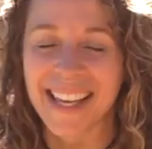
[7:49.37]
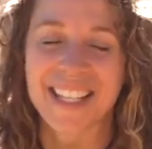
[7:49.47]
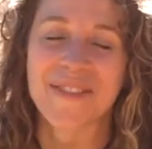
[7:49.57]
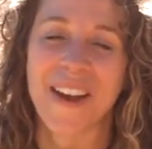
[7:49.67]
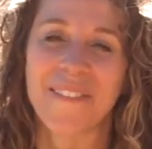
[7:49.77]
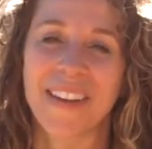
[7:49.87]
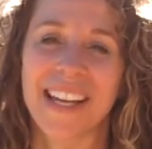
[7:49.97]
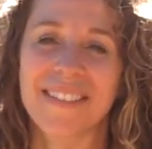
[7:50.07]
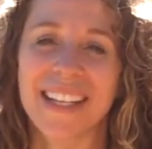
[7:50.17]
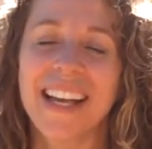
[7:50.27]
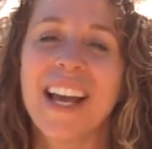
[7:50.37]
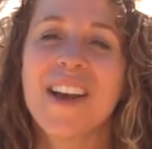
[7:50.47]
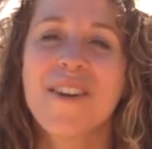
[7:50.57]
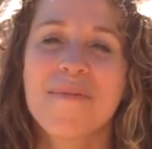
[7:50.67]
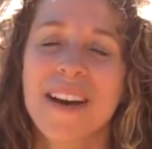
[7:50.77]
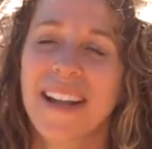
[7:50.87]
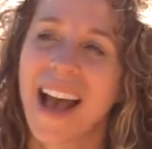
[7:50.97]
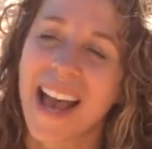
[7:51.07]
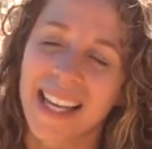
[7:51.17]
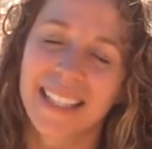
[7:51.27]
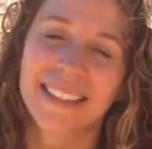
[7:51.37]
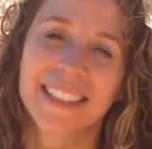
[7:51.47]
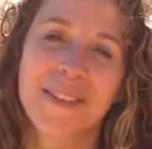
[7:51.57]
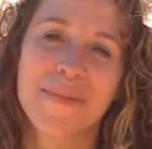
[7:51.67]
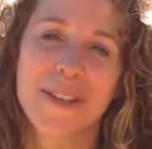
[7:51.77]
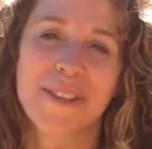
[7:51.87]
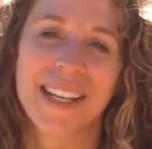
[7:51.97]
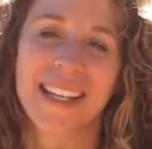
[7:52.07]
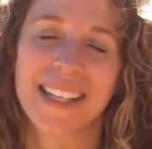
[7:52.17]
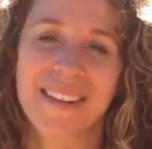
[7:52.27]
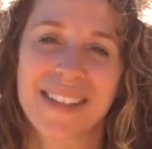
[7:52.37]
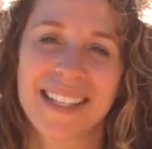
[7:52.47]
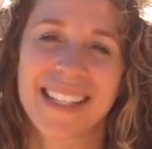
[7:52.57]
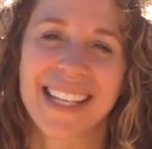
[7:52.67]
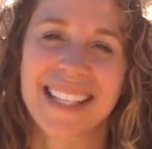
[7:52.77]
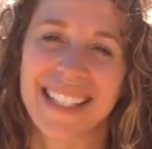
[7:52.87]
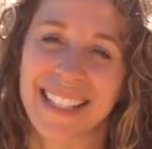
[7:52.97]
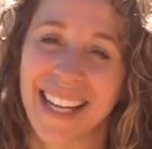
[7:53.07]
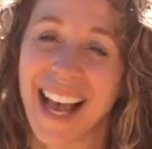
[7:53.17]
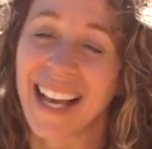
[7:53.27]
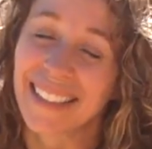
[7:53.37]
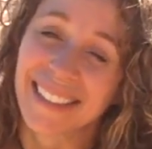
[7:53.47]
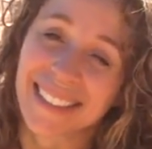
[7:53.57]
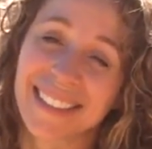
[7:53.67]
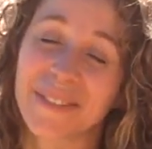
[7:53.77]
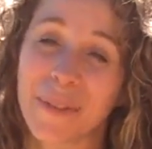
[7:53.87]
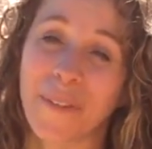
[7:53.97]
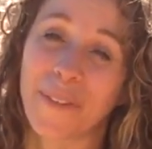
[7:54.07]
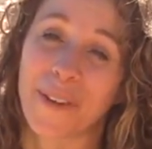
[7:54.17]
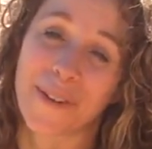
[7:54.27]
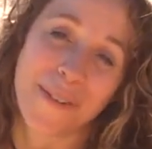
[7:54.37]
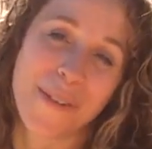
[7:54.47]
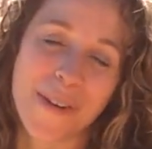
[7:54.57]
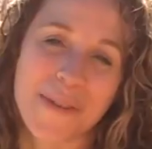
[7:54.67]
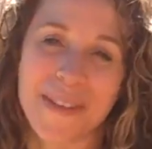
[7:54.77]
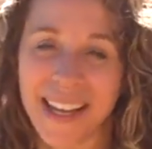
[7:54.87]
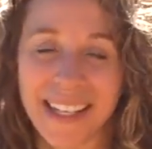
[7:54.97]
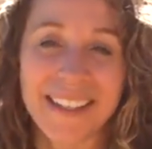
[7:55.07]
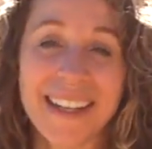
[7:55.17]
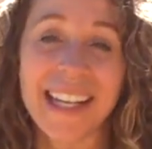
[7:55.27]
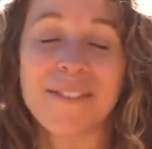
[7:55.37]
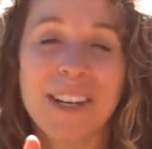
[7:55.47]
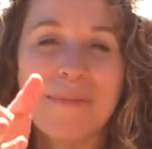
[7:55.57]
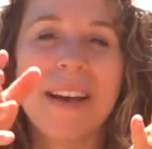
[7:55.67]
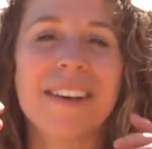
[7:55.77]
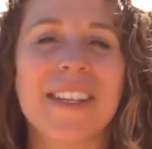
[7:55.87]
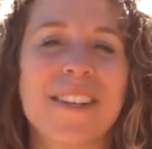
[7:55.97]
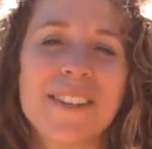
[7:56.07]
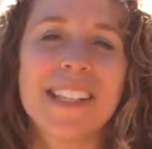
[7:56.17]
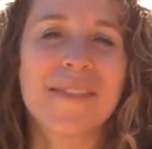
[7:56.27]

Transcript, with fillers: That's my favorite. But I can see beauty in every season. I just prefer warm and green. What about you?